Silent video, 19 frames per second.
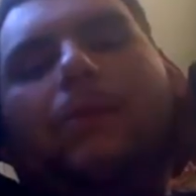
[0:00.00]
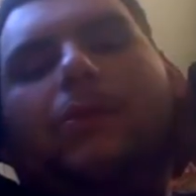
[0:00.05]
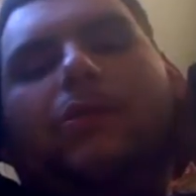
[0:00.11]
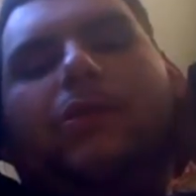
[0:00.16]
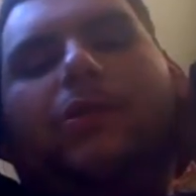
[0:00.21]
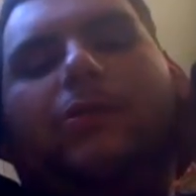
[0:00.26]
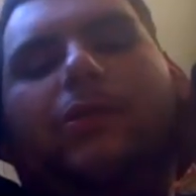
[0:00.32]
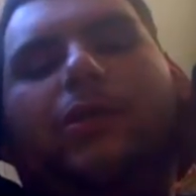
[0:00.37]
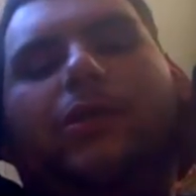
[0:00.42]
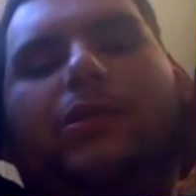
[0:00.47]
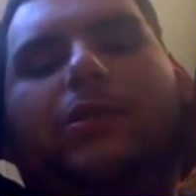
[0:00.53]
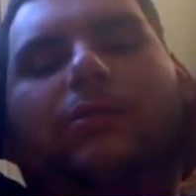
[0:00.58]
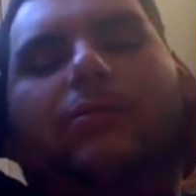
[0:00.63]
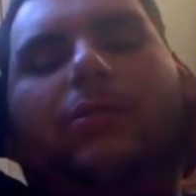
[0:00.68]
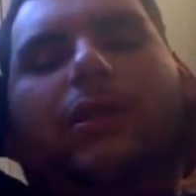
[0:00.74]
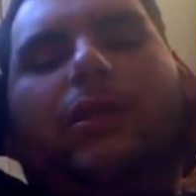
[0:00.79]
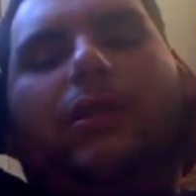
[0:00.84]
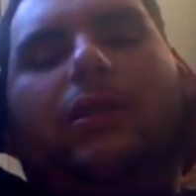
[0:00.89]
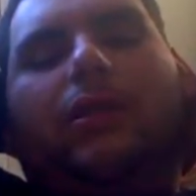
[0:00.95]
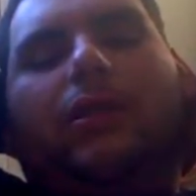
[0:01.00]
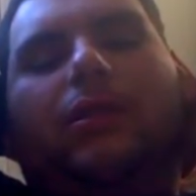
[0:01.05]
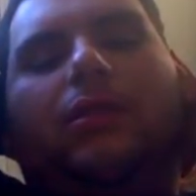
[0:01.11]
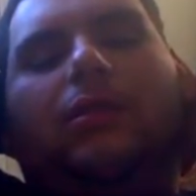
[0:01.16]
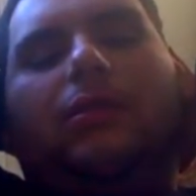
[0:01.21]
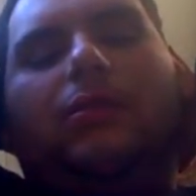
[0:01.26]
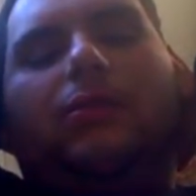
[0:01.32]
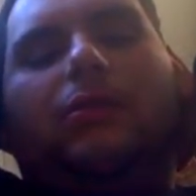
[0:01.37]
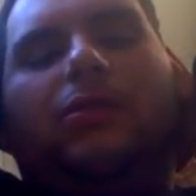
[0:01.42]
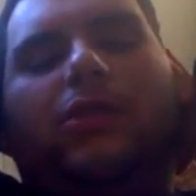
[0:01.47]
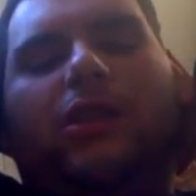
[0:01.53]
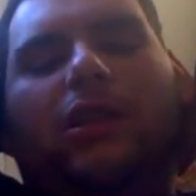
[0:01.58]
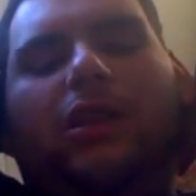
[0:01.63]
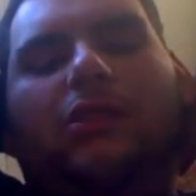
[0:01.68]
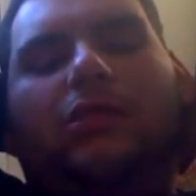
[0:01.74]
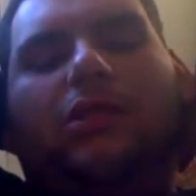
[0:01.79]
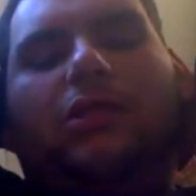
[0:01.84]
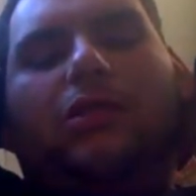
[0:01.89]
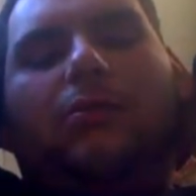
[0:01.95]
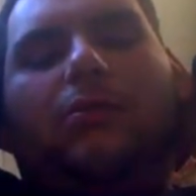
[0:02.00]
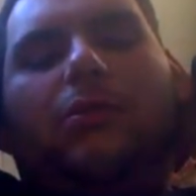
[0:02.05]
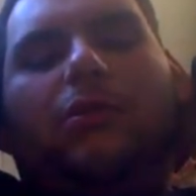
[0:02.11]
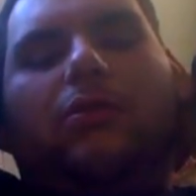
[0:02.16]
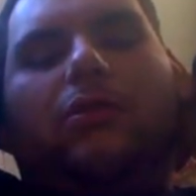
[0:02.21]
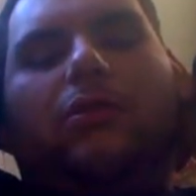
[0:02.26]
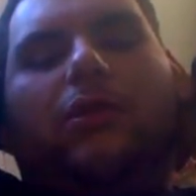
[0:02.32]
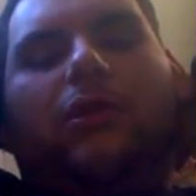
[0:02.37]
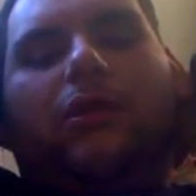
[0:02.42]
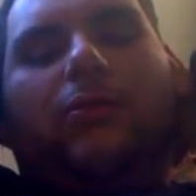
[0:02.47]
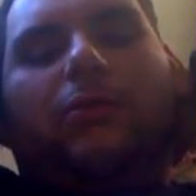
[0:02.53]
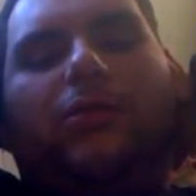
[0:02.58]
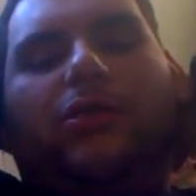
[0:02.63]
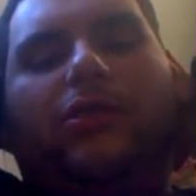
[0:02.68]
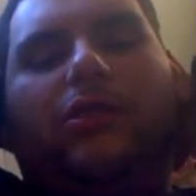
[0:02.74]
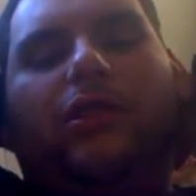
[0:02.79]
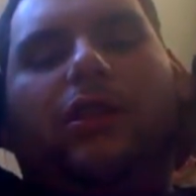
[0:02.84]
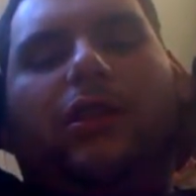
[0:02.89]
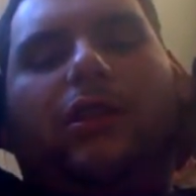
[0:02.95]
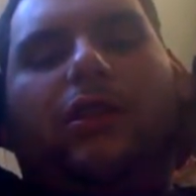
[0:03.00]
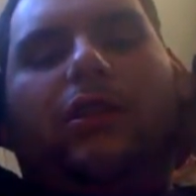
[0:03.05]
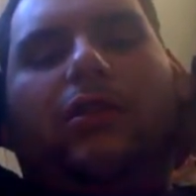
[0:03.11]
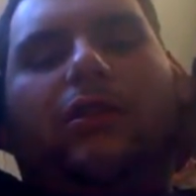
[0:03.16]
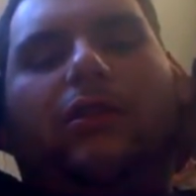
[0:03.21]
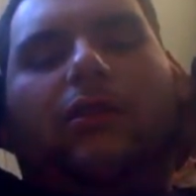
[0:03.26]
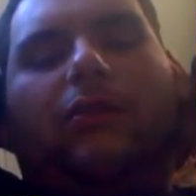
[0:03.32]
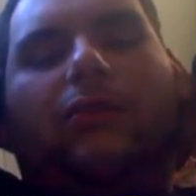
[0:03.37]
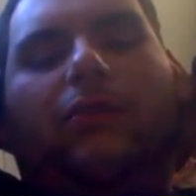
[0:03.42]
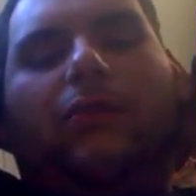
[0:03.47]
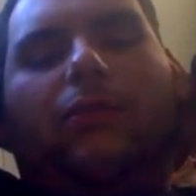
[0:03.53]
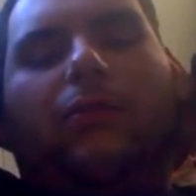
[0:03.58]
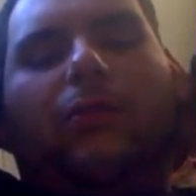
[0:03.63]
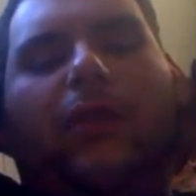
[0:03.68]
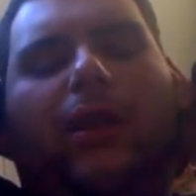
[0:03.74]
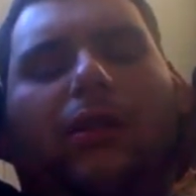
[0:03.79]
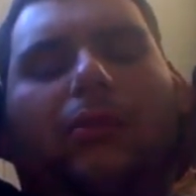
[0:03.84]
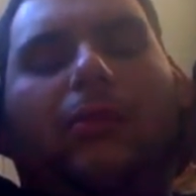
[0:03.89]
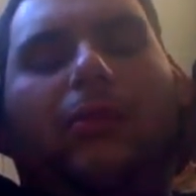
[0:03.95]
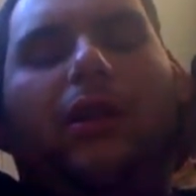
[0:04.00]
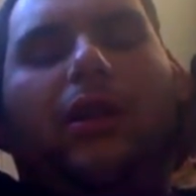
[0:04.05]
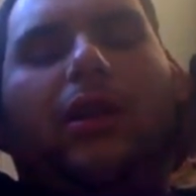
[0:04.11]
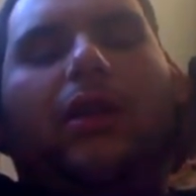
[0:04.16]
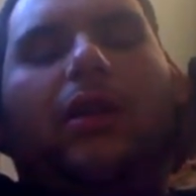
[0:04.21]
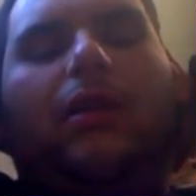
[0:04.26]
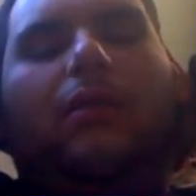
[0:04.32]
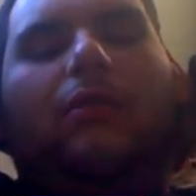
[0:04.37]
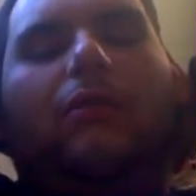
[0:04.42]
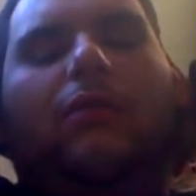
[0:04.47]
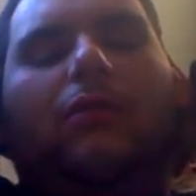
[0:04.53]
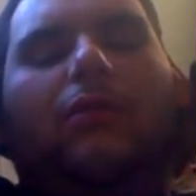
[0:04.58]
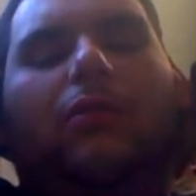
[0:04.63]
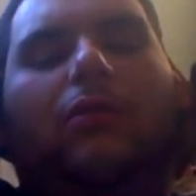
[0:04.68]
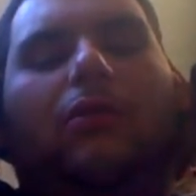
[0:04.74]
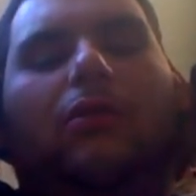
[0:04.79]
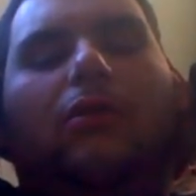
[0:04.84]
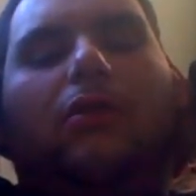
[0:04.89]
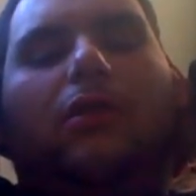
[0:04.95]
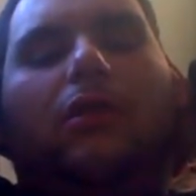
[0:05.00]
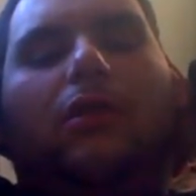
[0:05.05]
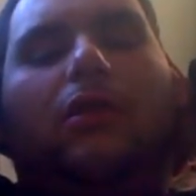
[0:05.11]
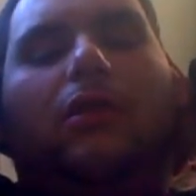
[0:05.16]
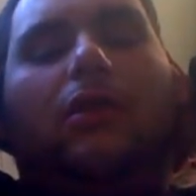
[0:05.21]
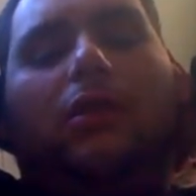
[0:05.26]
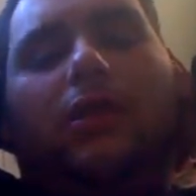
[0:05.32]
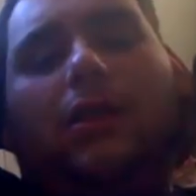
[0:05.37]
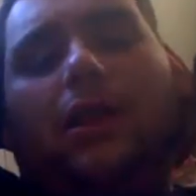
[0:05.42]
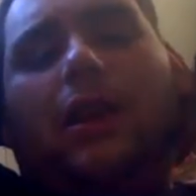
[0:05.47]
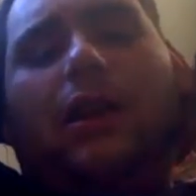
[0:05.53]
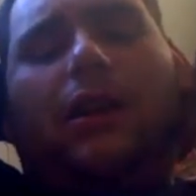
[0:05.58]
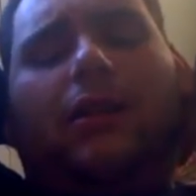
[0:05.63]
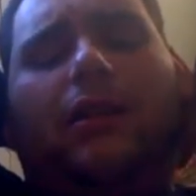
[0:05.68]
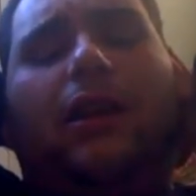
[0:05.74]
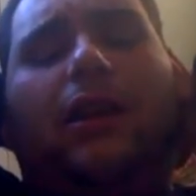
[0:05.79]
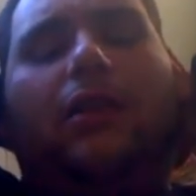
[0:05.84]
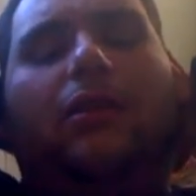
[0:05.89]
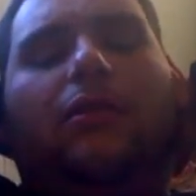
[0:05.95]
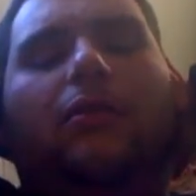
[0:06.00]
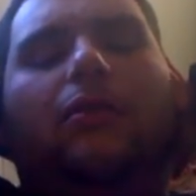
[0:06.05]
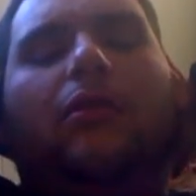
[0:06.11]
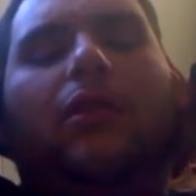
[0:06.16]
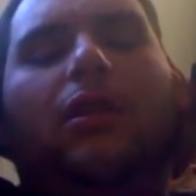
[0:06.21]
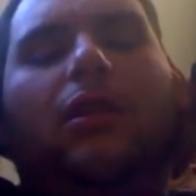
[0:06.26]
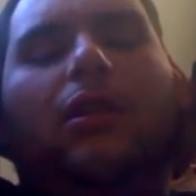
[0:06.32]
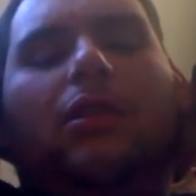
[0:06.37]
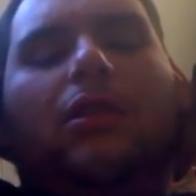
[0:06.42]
Generation Me challenging the Motor City Machine Guns and Full Metal Mayhem for the tag titles.